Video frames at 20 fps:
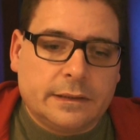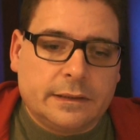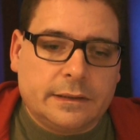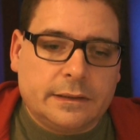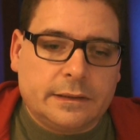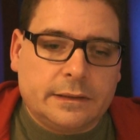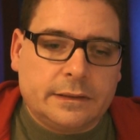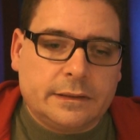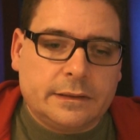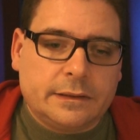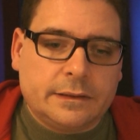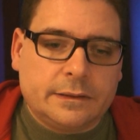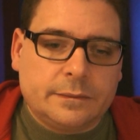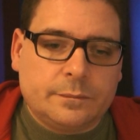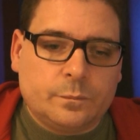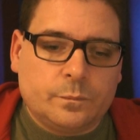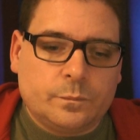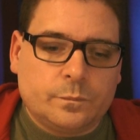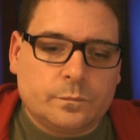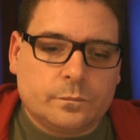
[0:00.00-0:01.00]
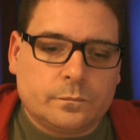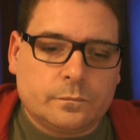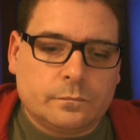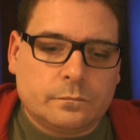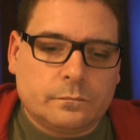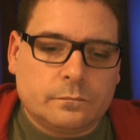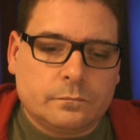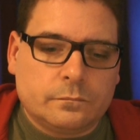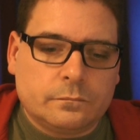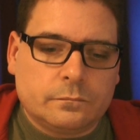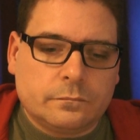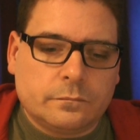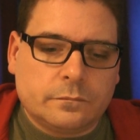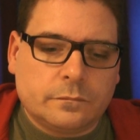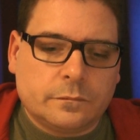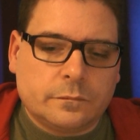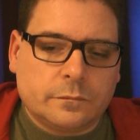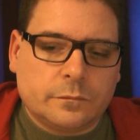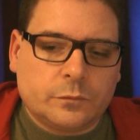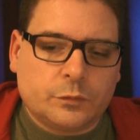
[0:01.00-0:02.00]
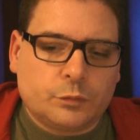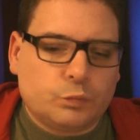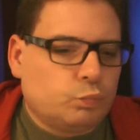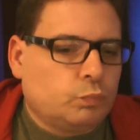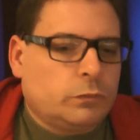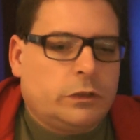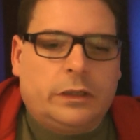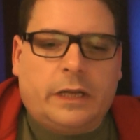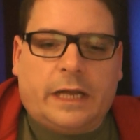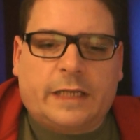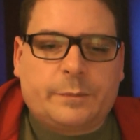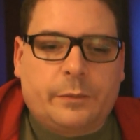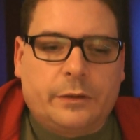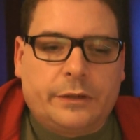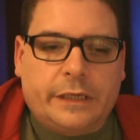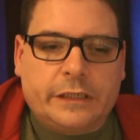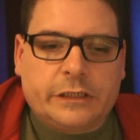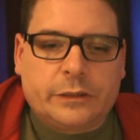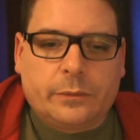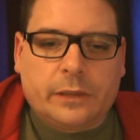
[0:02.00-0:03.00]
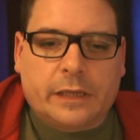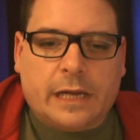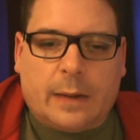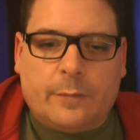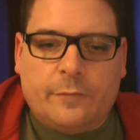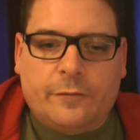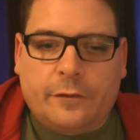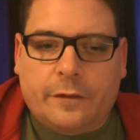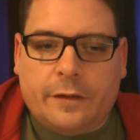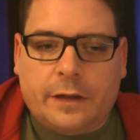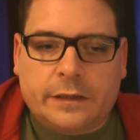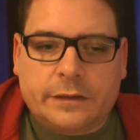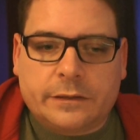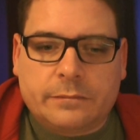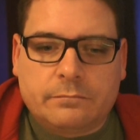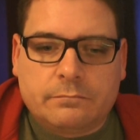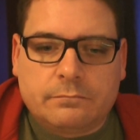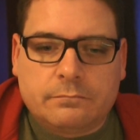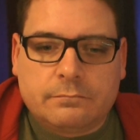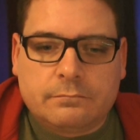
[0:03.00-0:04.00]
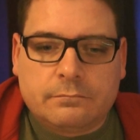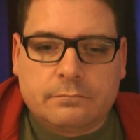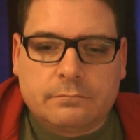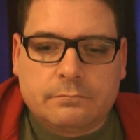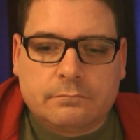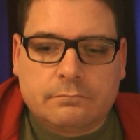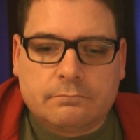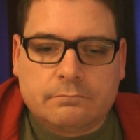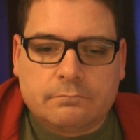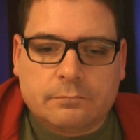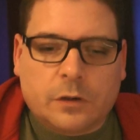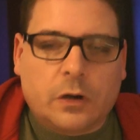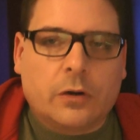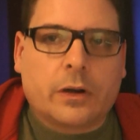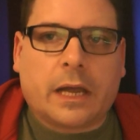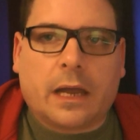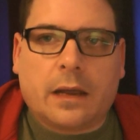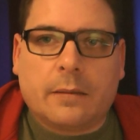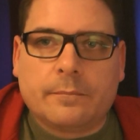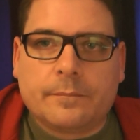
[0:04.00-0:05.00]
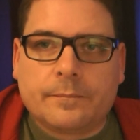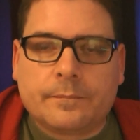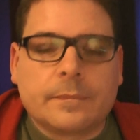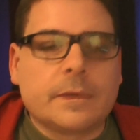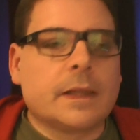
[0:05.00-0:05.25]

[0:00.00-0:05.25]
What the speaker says: an explanation will come for that. Okay.